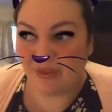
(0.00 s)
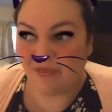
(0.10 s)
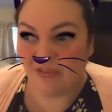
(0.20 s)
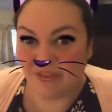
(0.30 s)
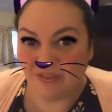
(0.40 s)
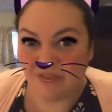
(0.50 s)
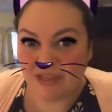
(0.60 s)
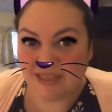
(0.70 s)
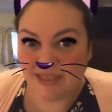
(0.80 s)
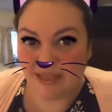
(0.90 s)
very
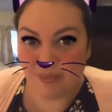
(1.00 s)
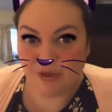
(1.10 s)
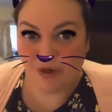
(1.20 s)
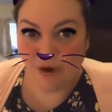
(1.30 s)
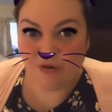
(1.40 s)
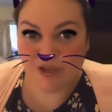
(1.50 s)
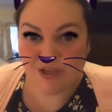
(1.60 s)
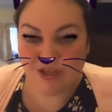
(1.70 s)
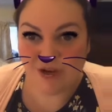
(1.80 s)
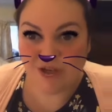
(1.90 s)
recently with the
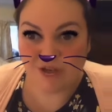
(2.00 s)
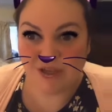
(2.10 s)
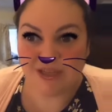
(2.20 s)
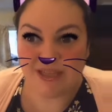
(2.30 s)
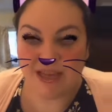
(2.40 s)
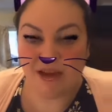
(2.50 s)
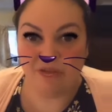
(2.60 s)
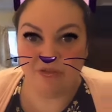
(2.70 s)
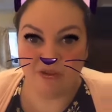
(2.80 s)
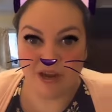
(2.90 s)
Origins order, and they did like a
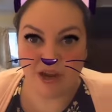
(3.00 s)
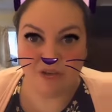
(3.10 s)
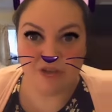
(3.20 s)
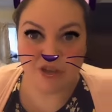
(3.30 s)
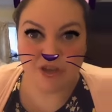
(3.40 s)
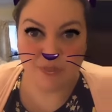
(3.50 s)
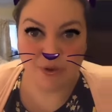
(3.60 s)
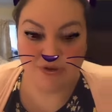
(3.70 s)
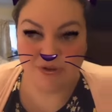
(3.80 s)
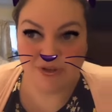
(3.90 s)
free Origins
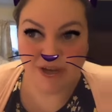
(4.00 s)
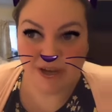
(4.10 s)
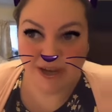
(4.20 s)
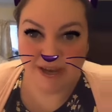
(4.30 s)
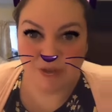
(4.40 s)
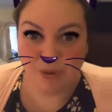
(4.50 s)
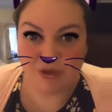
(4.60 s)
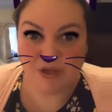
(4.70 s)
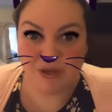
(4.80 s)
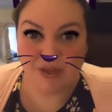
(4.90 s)
product if you
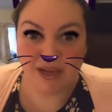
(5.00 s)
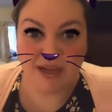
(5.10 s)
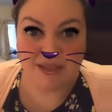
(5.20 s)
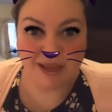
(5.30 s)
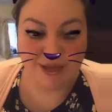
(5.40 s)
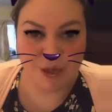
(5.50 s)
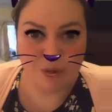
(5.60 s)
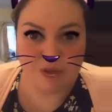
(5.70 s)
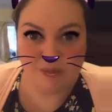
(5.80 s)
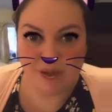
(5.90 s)
bought 2 things, and
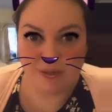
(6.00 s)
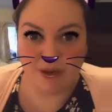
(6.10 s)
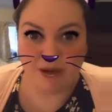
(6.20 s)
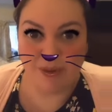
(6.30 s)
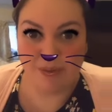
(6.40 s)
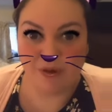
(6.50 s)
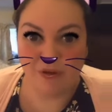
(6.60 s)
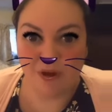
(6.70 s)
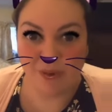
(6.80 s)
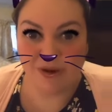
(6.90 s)
loads of people on our
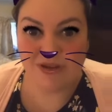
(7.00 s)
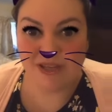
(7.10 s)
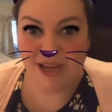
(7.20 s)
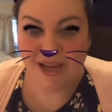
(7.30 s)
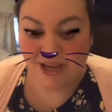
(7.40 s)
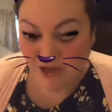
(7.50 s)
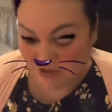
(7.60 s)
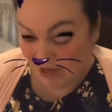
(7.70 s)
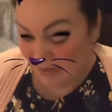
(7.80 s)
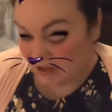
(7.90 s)
group ordered it.
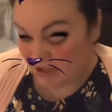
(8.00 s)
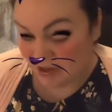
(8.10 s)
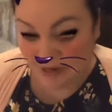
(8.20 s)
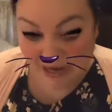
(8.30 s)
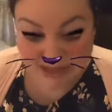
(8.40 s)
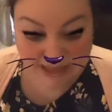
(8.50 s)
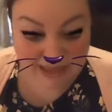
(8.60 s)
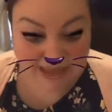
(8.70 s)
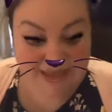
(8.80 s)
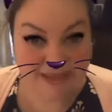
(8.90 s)
So I went to them and I
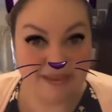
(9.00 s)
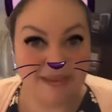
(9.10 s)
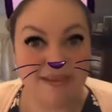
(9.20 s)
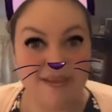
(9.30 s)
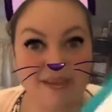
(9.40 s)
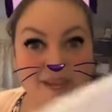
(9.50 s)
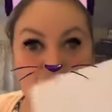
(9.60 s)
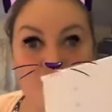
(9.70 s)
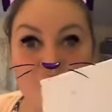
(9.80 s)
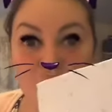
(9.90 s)
said, listen, you
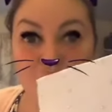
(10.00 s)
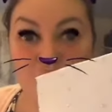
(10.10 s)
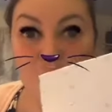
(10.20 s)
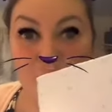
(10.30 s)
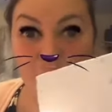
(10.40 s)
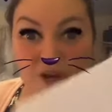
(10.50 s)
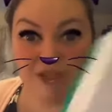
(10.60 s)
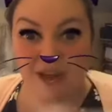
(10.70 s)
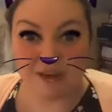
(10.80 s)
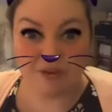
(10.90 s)
know, your
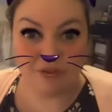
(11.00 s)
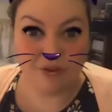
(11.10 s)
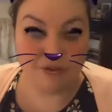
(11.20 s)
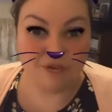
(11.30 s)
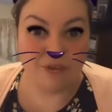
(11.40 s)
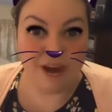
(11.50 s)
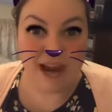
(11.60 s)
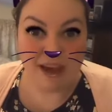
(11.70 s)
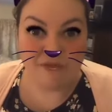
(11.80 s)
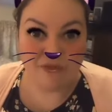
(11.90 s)
box, I review it for
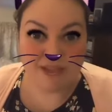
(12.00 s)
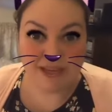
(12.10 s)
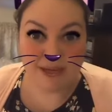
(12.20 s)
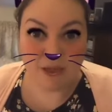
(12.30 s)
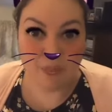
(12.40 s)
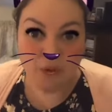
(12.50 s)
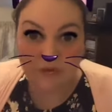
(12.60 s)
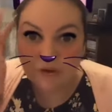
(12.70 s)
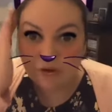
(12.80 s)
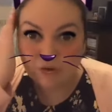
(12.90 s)
free every single
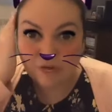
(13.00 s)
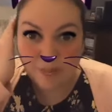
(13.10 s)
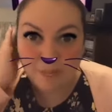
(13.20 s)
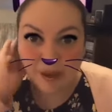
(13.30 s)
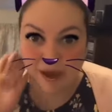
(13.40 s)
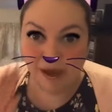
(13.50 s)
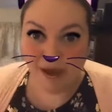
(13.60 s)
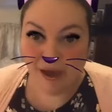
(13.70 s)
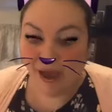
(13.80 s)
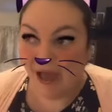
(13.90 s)
month. You don't send me it.
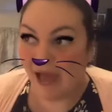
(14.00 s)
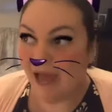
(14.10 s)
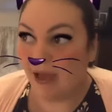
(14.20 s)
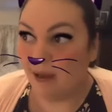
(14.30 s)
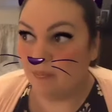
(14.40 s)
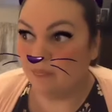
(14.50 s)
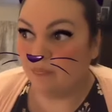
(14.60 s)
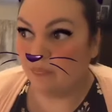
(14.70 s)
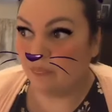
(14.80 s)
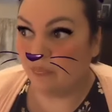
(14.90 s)
You